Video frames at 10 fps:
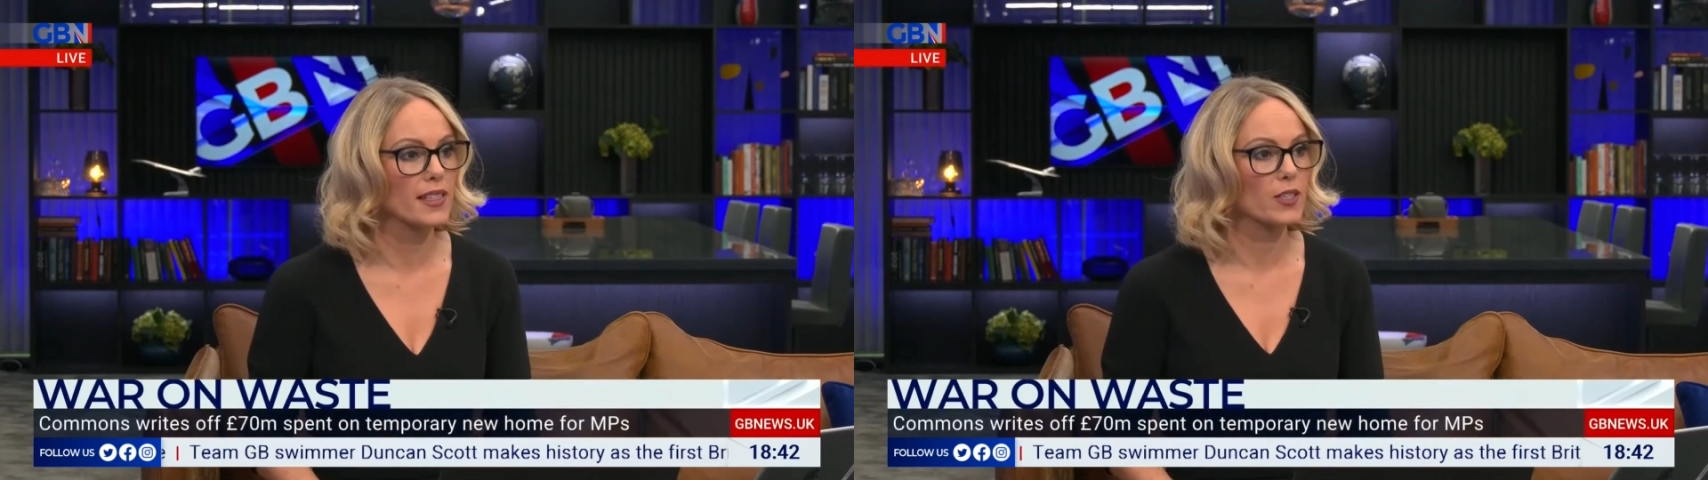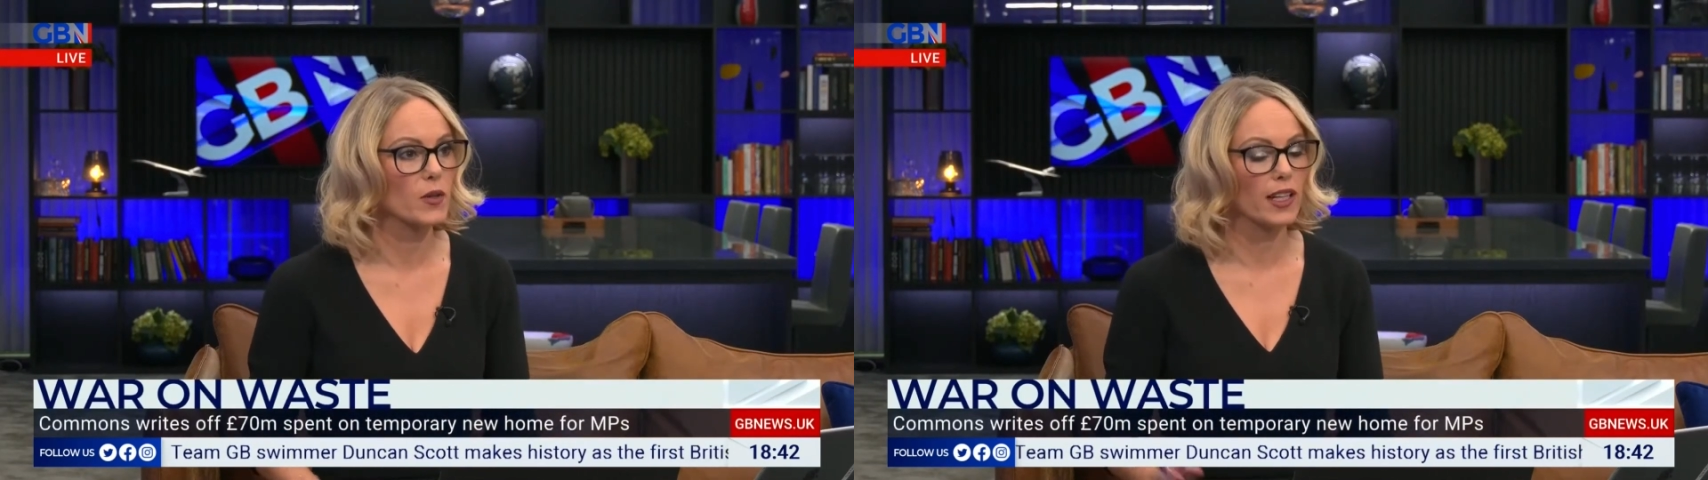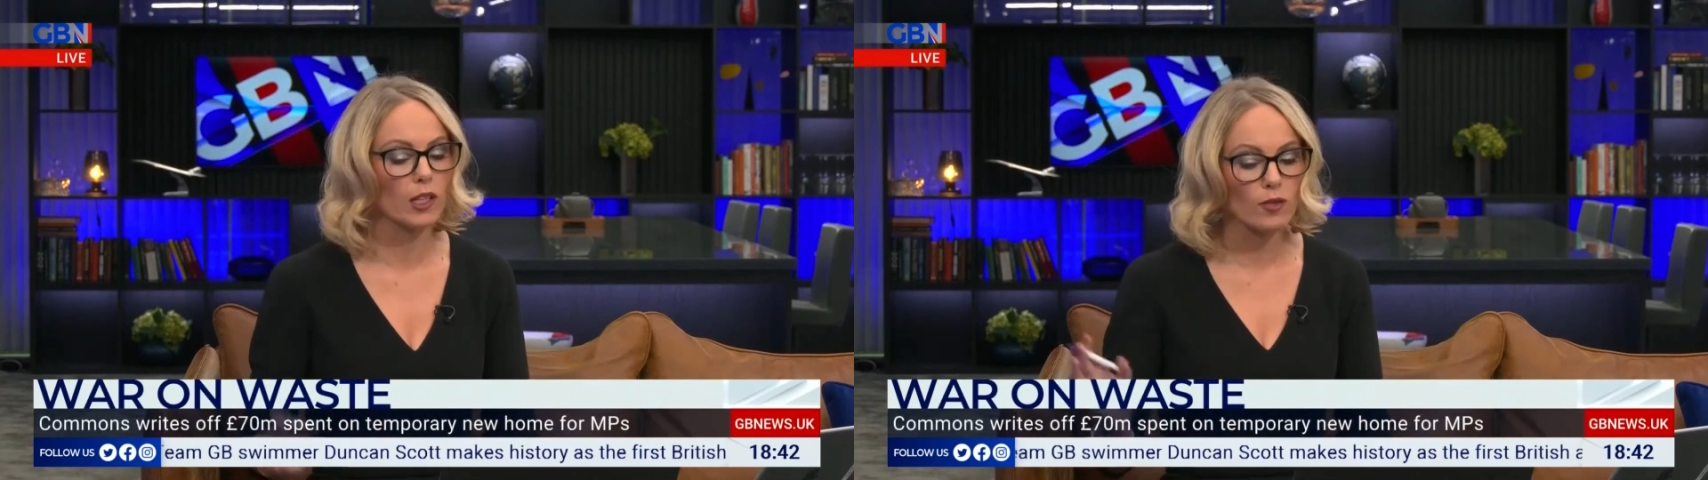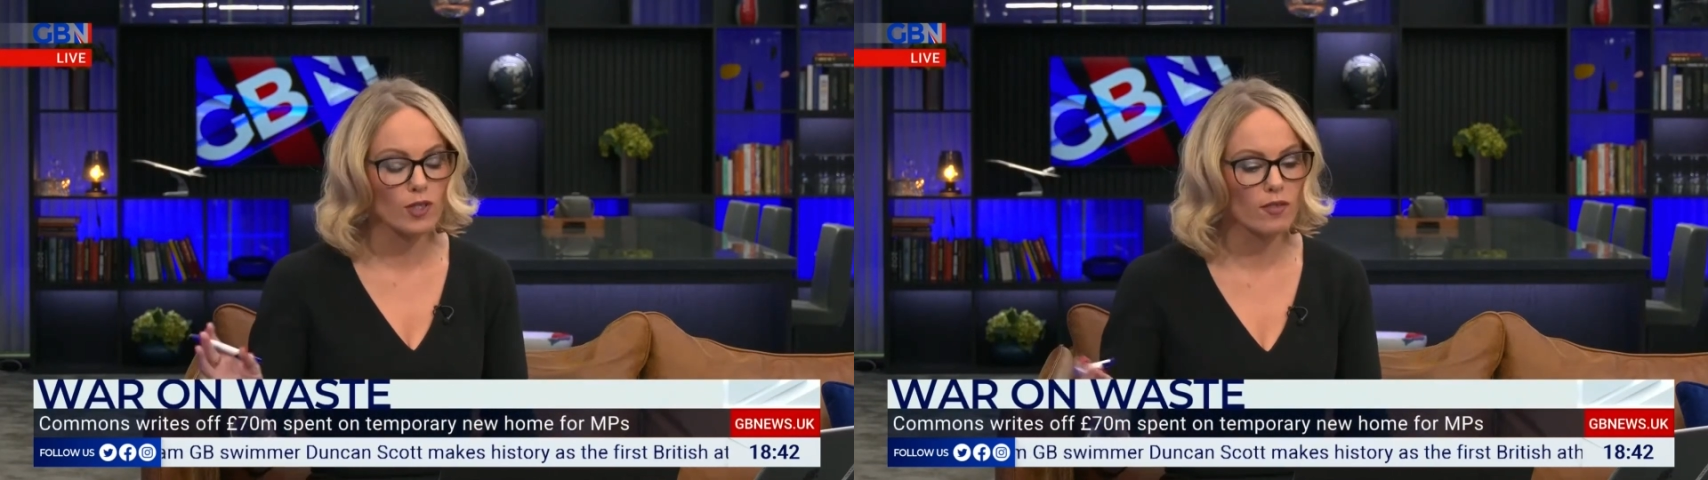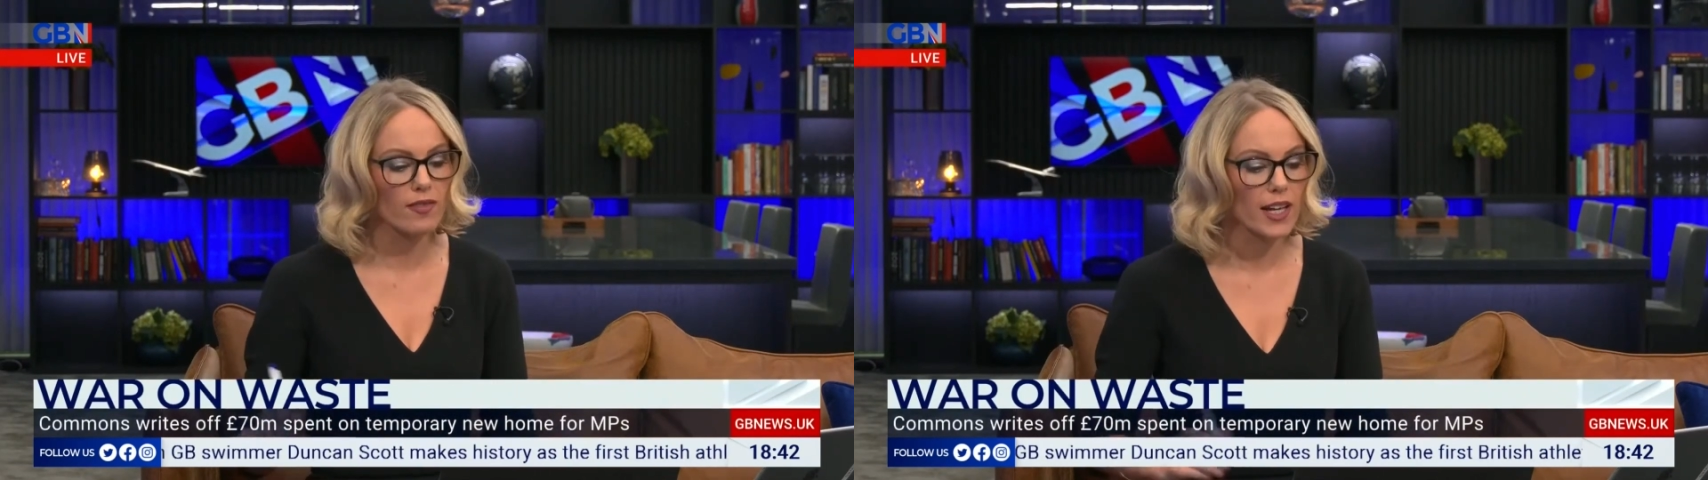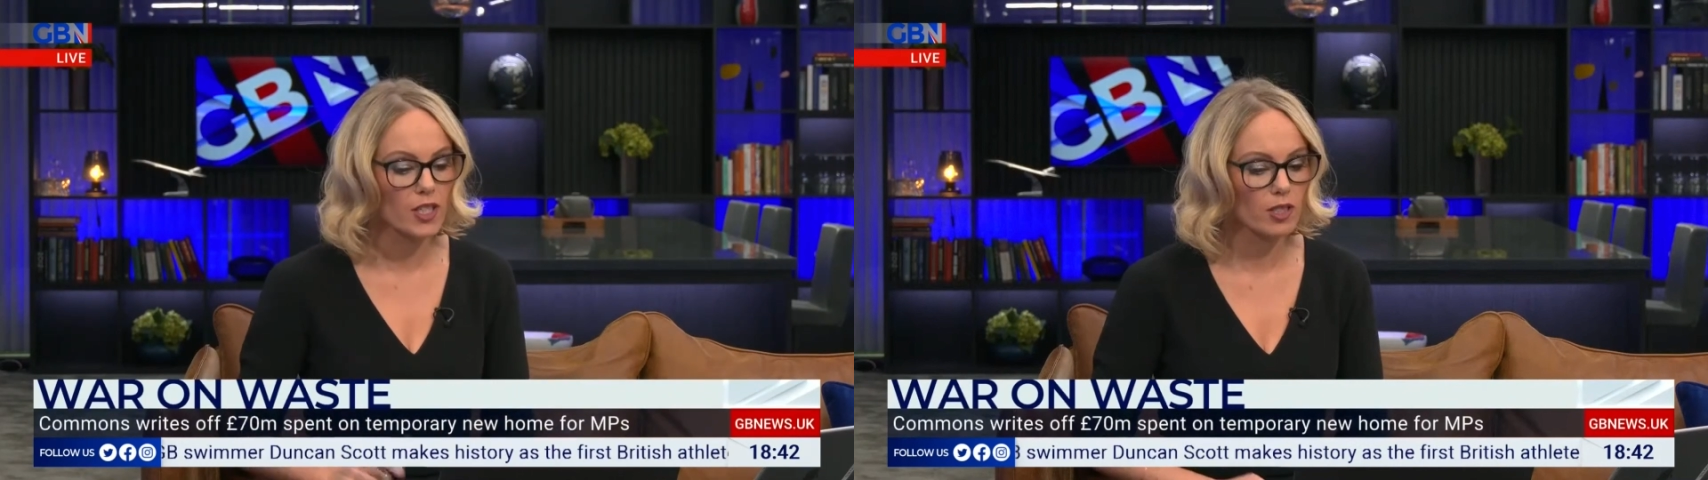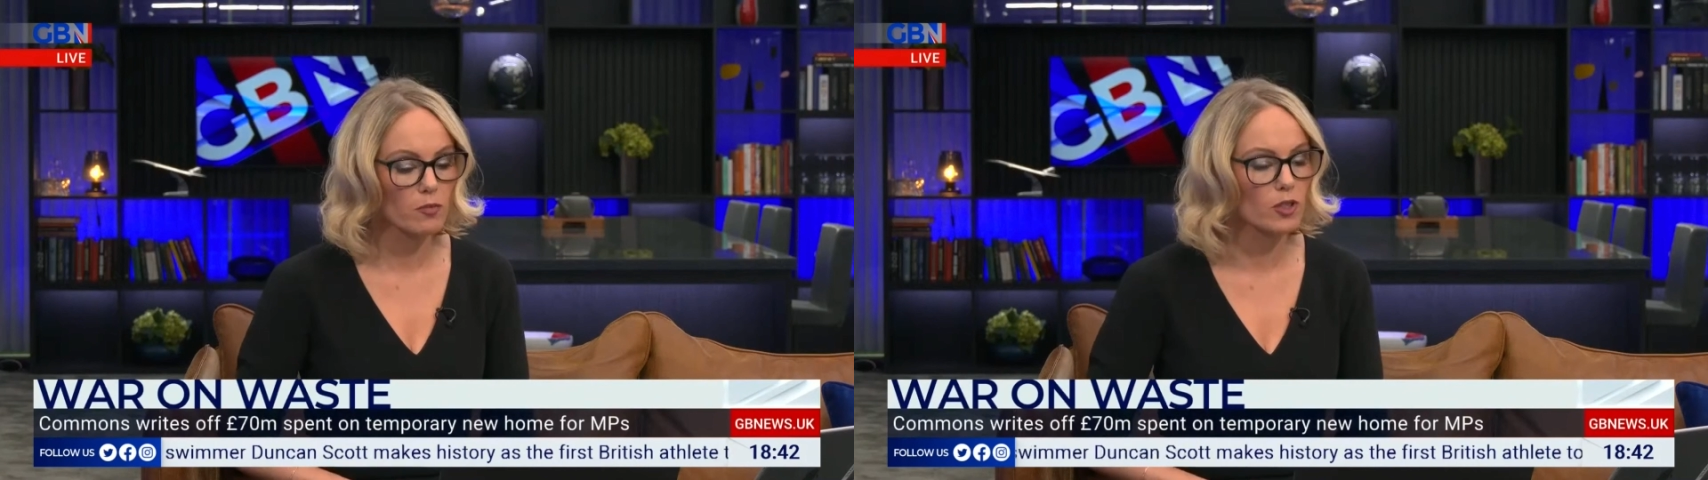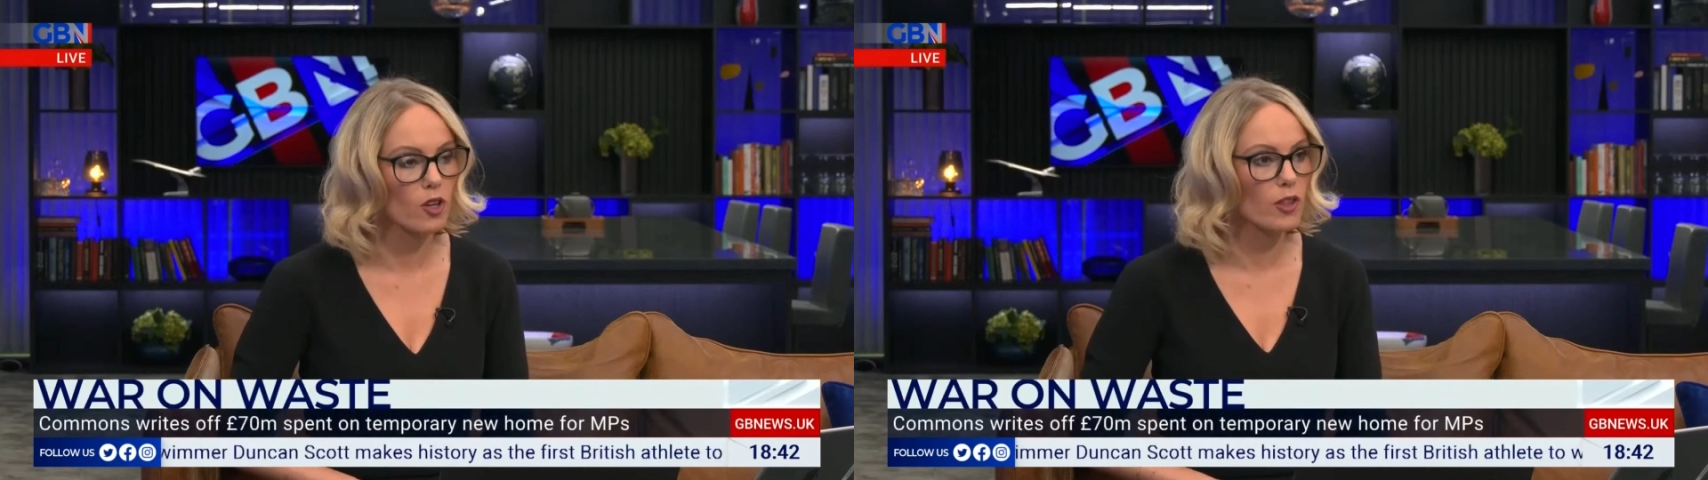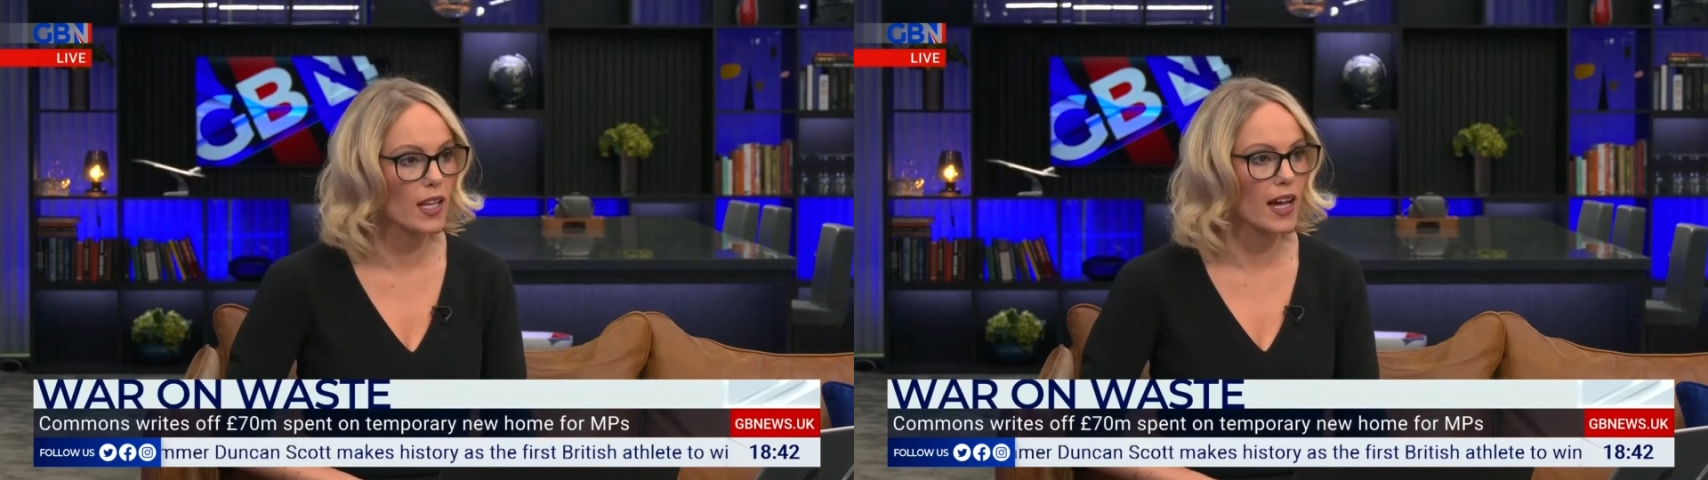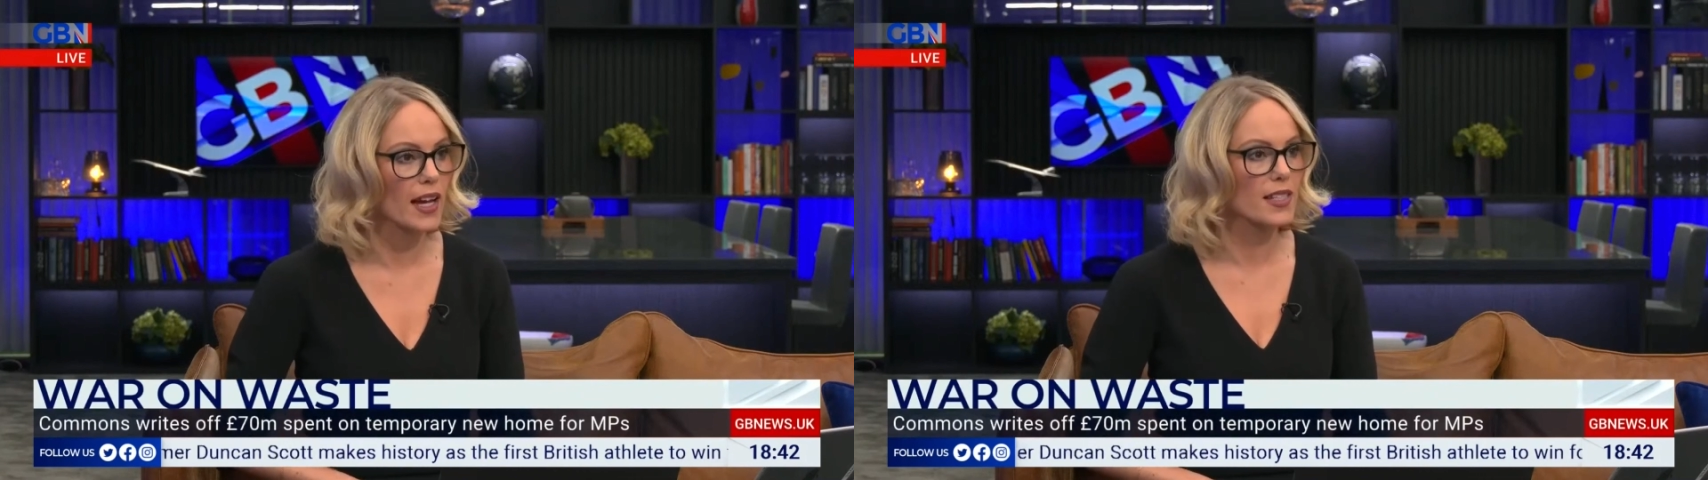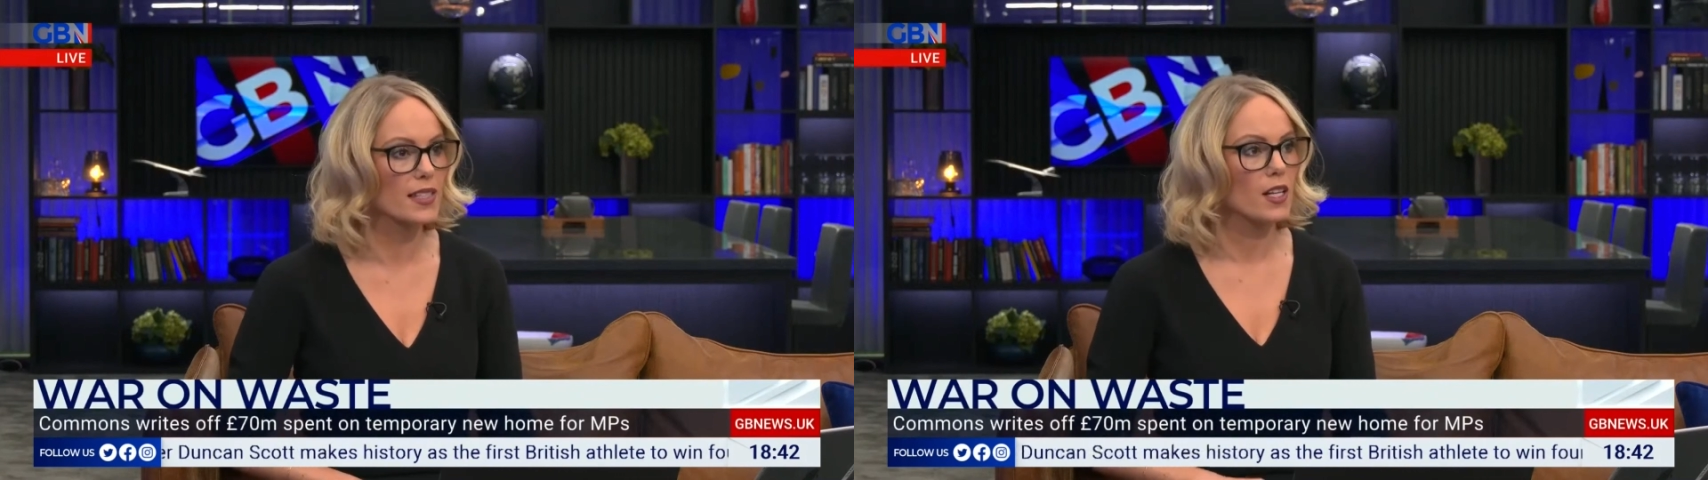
say, doing a loft conversion, but nonetheless,